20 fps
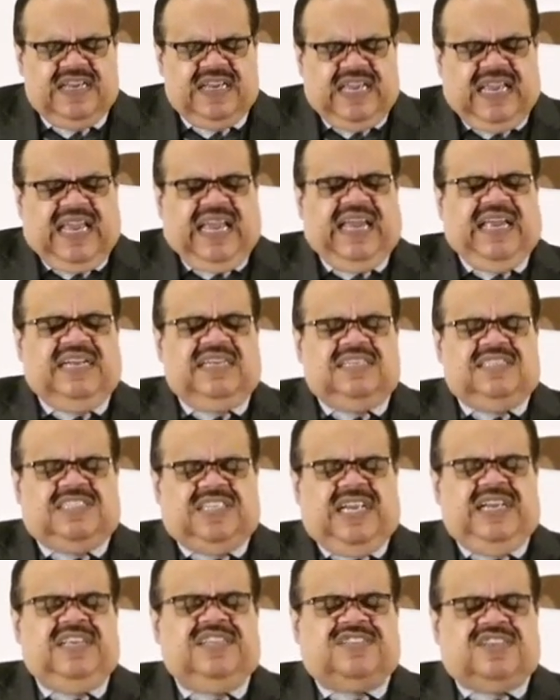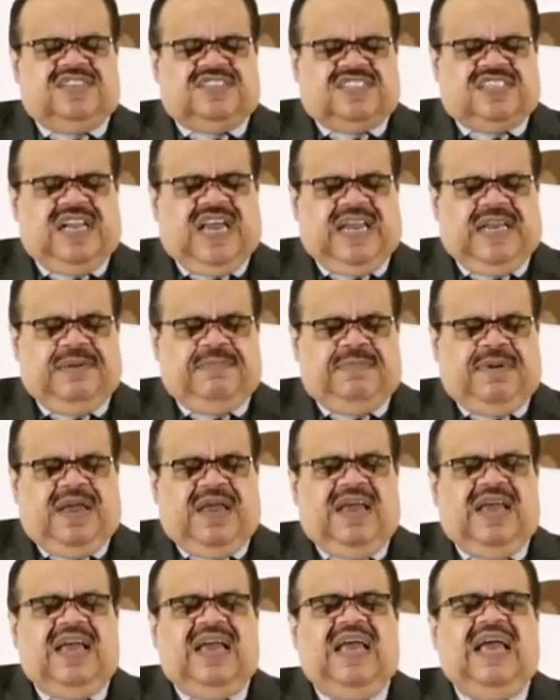In Jesus' name,
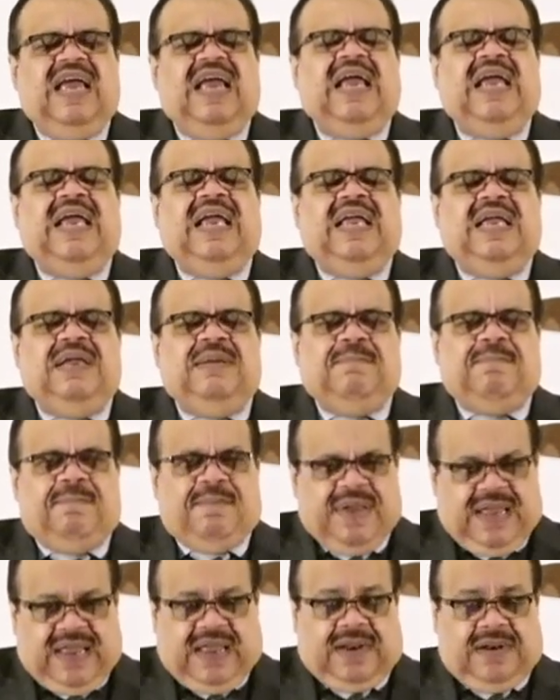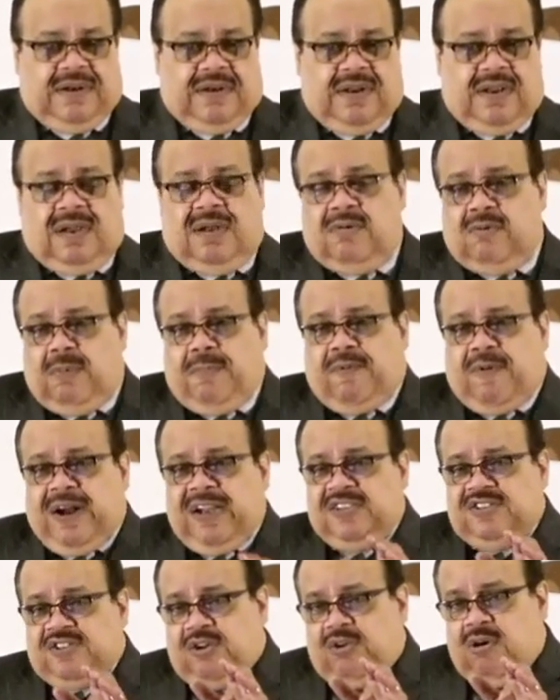amen. Well,
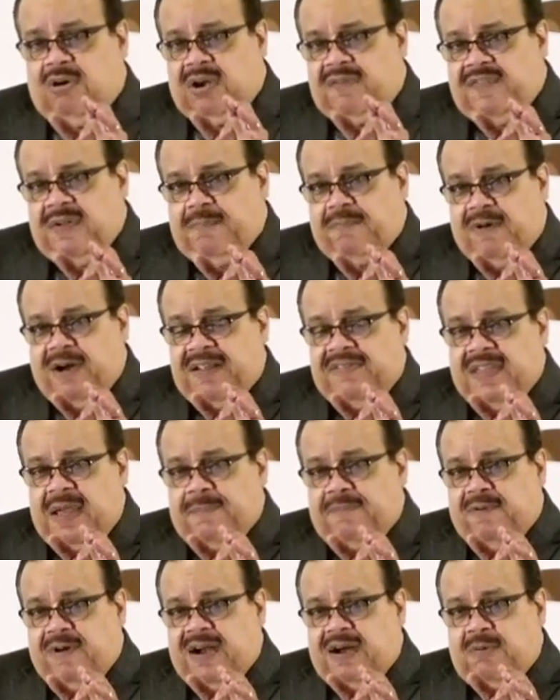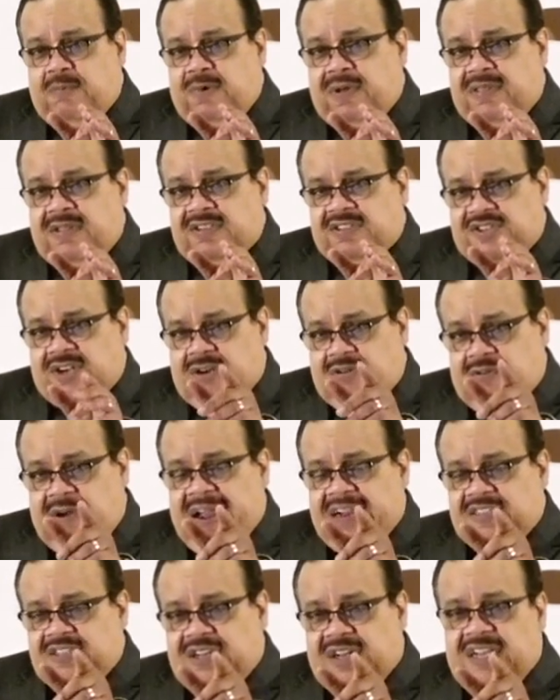praise the Lord. If you prayed that prayer with us,
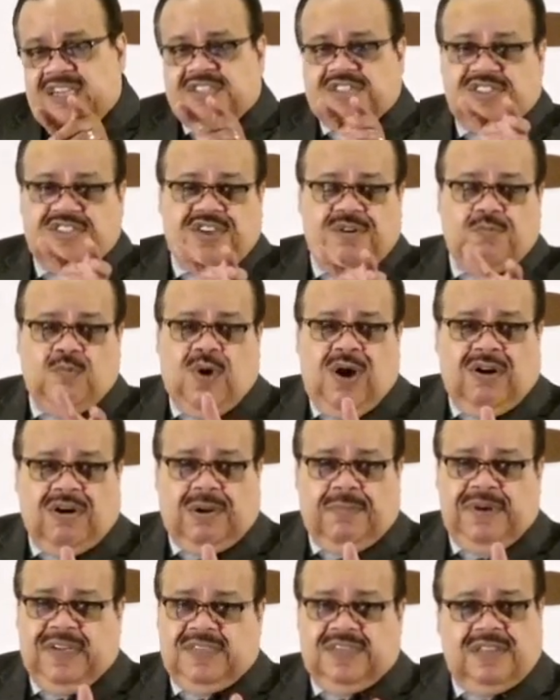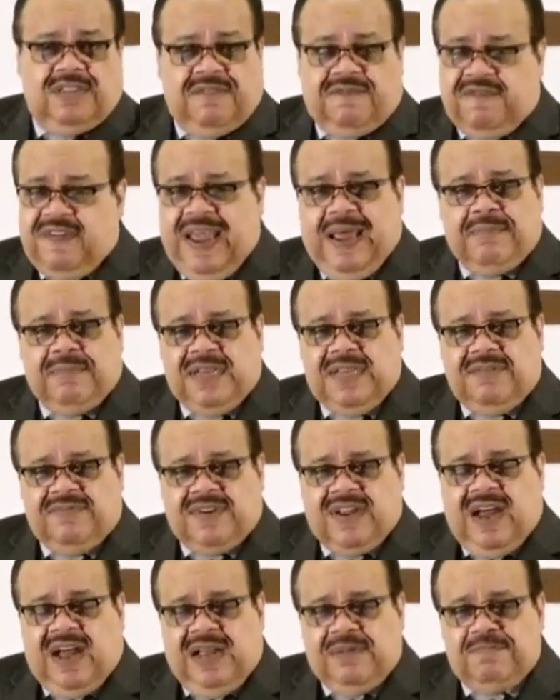congratulations and welcome into the family of
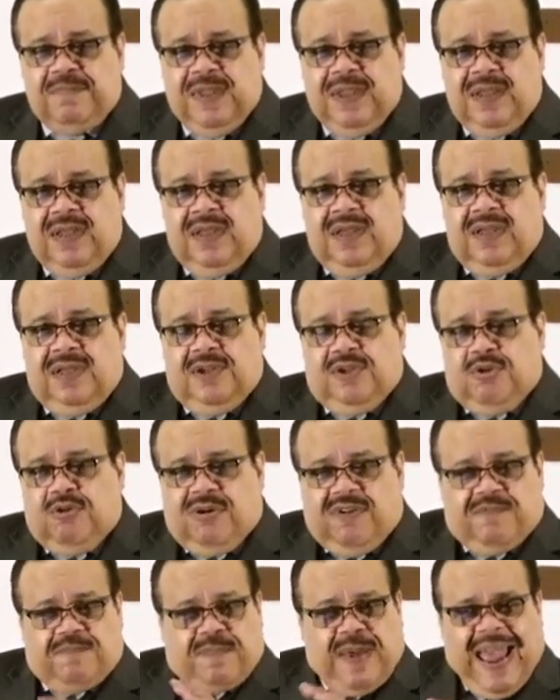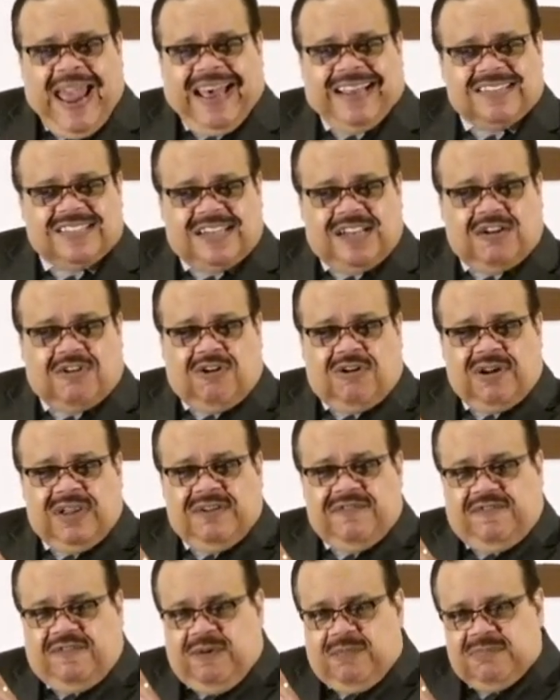God. You have passed
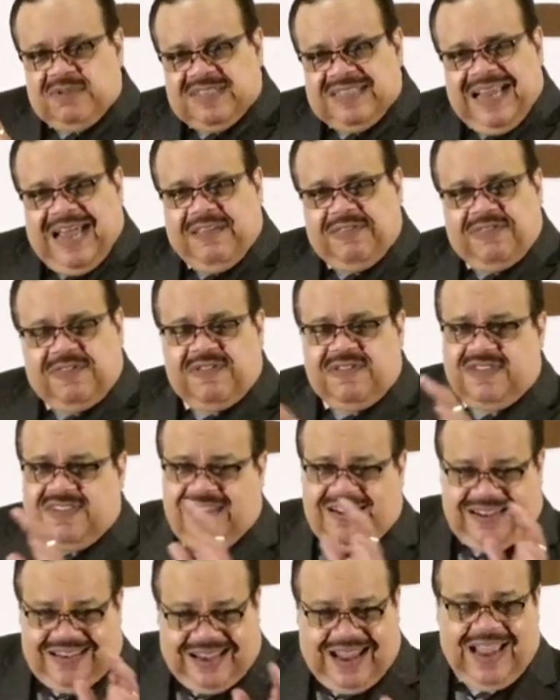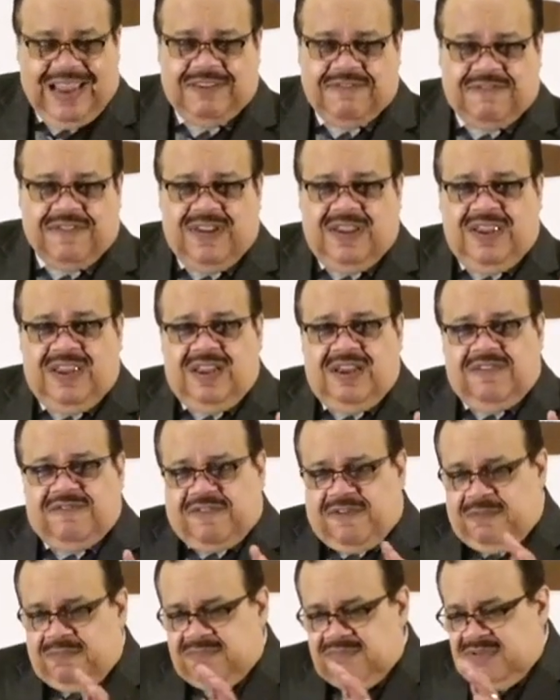literally from death to life,
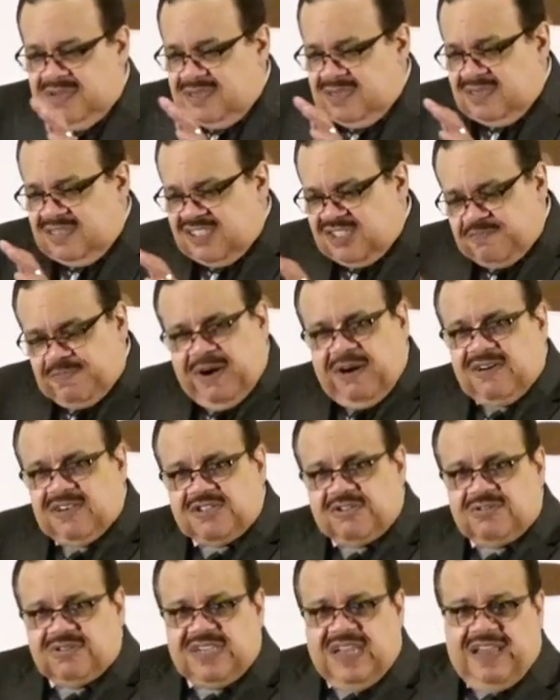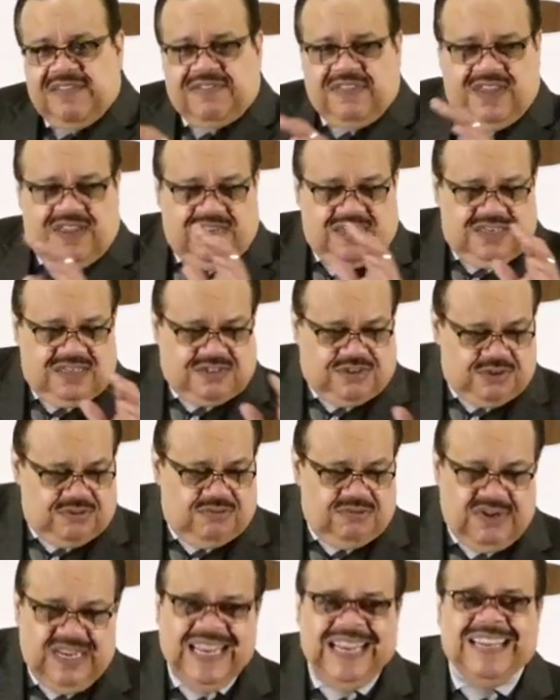from spiritual death
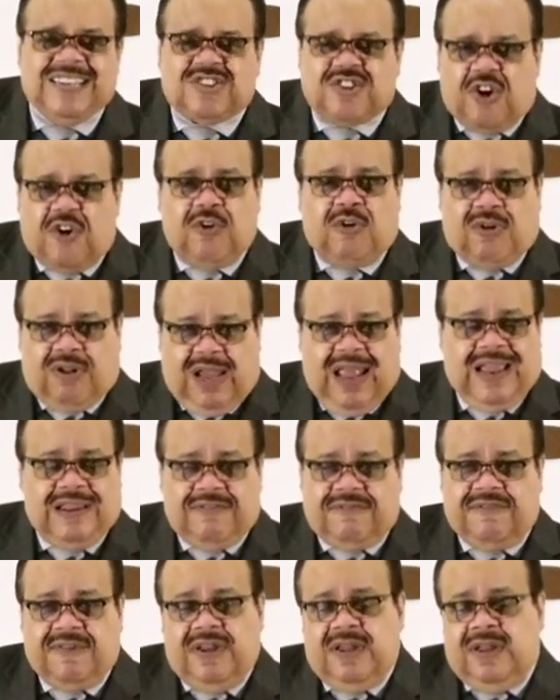to eternal life.